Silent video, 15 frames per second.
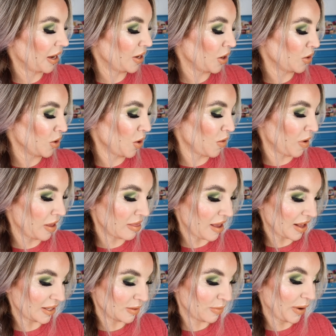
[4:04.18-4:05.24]
I don't know what
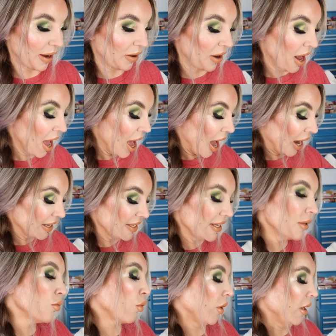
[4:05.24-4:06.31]
that's about. I
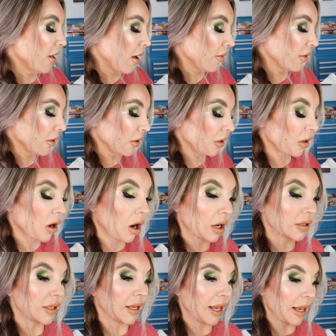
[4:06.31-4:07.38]
did read on the little
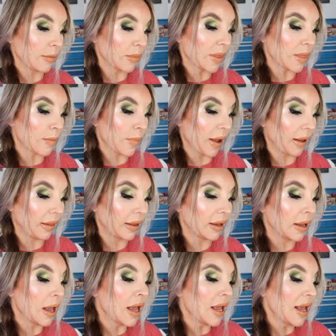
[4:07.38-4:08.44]
card that came with the
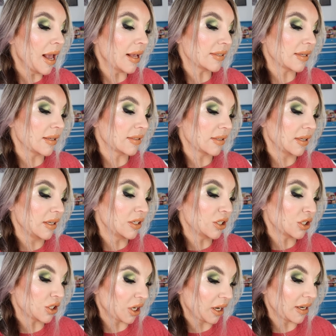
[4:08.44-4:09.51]
palette. It says each
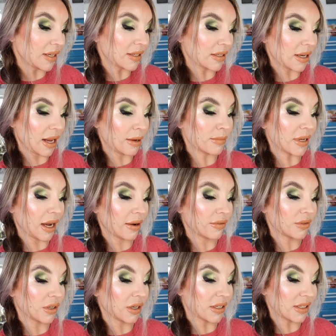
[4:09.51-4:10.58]
shade is named
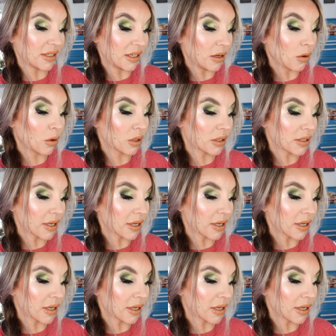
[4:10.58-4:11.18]
after a seahorse